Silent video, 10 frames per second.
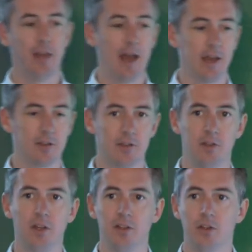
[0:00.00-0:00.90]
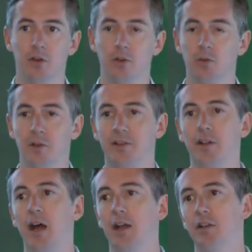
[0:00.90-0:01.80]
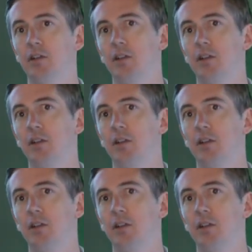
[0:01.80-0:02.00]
tasks. So it's not,